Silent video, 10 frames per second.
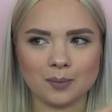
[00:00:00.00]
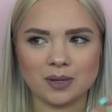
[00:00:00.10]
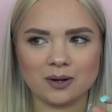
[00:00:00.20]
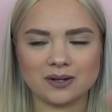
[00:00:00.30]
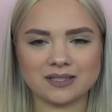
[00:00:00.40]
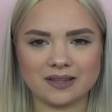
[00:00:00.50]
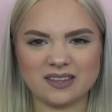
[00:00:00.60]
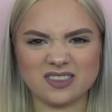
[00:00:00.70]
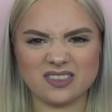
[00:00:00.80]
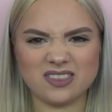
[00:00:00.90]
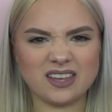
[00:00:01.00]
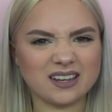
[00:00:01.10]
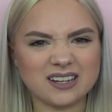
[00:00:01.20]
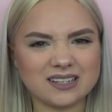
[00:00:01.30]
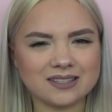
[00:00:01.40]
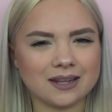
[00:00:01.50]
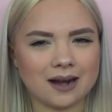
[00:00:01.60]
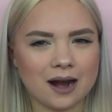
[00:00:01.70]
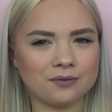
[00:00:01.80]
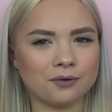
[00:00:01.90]
appearance and like the thickness that
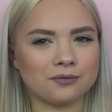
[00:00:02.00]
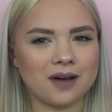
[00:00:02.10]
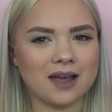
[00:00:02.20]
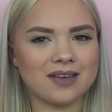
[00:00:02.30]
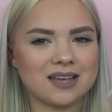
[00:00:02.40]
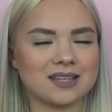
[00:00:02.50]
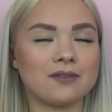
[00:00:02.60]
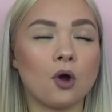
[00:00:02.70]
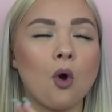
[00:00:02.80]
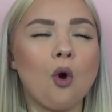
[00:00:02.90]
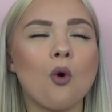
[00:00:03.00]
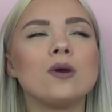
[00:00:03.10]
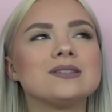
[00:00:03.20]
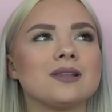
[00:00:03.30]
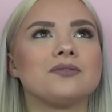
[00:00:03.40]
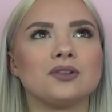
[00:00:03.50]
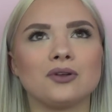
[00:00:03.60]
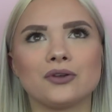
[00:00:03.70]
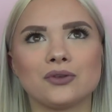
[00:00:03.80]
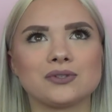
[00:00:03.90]
an iPhone 5 has. I've always loved the
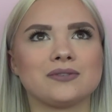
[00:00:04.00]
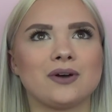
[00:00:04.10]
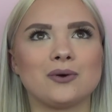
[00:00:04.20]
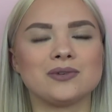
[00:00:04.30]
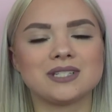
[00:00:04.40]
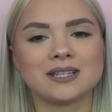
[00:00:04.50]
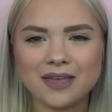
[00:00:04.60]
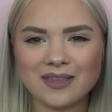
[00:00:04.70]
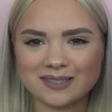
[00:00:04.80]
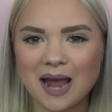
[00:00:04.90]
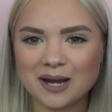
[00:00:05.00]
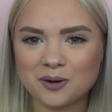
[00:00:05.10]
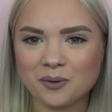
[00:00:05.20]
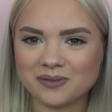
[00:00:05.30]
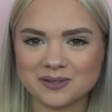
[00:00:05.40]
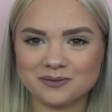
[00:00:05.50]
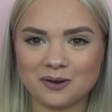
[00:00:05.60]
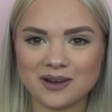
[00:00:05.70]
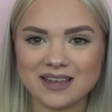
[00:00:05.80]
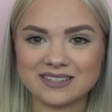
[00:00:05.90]
look of those phones, and that's kind of what this
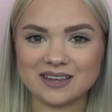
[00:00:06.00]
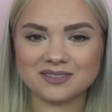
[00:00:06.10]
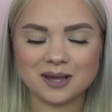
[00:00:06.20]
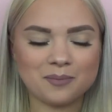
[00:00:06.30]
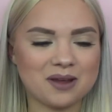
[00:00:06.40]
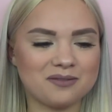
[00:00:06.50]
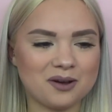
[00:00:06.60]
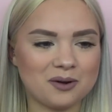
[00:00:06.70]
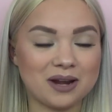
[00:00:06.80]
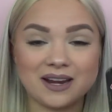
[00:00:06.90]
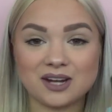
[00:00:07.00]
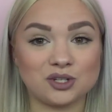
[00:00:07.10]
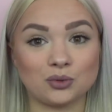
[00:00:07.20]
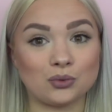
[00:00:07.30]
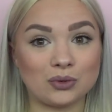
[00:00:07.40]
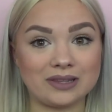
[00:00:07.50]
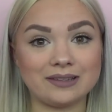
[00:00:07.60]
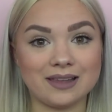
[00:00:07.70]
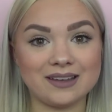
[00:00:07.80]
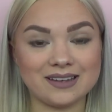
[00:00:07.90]
phone case gives on my phone, and I just
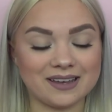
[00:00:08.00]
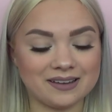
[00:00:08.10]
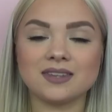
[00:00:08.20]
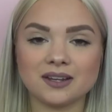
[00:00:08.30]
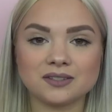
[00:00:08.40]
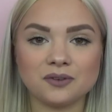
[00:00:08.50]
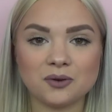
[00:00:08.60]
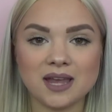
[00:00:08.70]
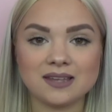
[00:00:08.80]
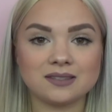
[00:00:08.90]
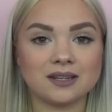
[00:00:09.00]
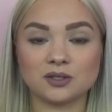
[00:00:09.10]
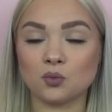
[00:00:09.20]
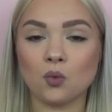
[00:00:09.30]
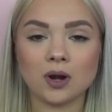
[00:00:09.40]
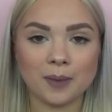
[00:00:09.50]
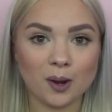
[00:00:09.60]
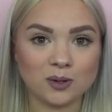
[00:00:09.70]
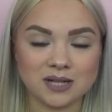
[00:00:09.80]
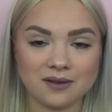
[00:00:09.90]
really like it. The next phone case that is one of
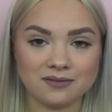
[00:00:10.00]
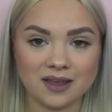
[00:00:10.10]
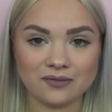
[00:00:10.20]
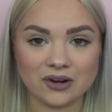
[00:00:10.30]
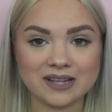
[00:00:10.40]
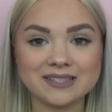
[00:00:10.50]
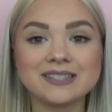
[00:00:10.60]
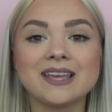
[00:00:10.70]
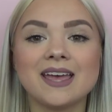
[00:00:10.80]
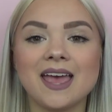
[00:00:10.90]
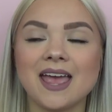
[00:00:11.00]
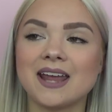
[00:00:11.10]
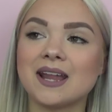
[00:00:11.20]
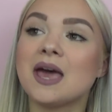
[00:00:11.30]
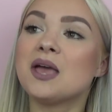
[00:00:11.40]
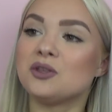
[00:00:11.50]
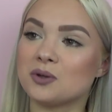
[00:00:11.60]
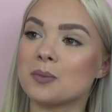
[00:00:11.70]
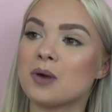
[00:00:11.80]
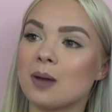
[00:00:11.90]
my all-time favorites, and
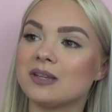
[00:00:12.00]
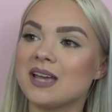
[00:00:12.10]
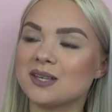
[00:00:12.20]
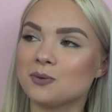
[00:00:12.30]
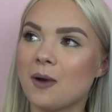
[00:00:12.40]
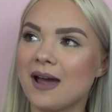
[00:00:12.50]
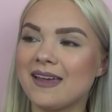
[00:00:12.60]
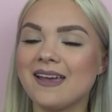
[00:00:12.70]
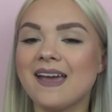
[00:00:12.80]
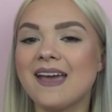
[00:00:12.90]
you can probably guess why,